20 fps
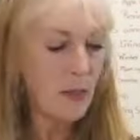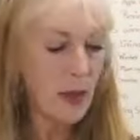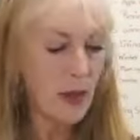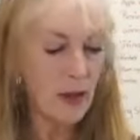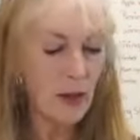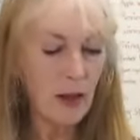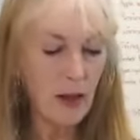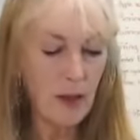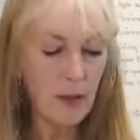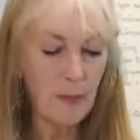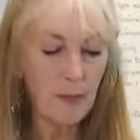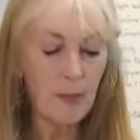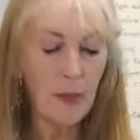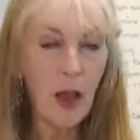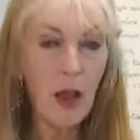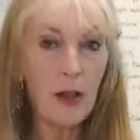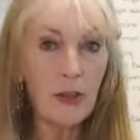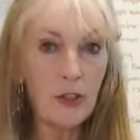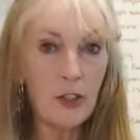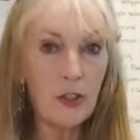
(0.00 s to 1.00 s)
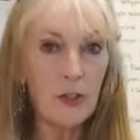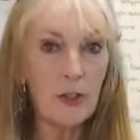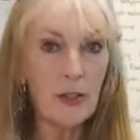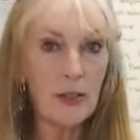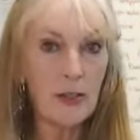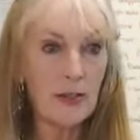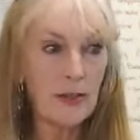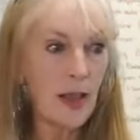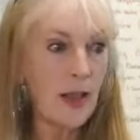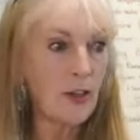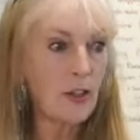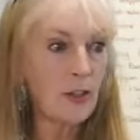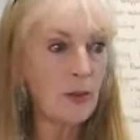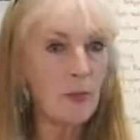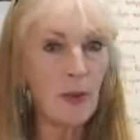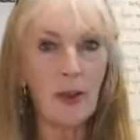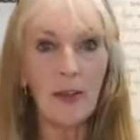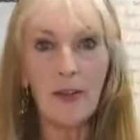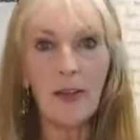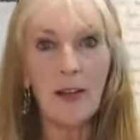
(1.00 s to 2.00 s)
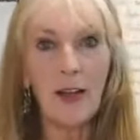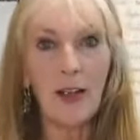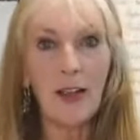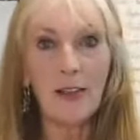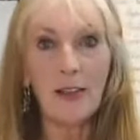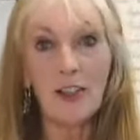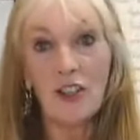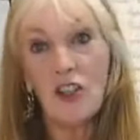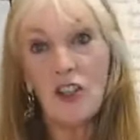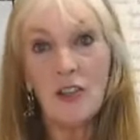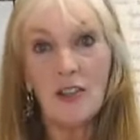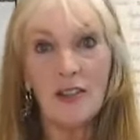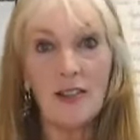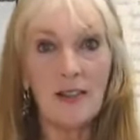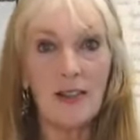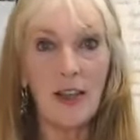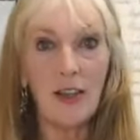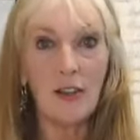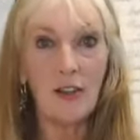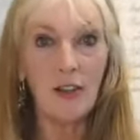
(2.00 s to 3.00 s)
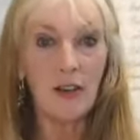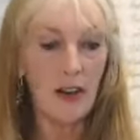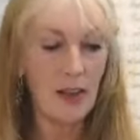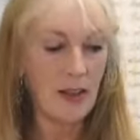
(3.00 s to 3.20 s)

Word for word: But um, I'll do this. Actually, Bonnie and I can do this later,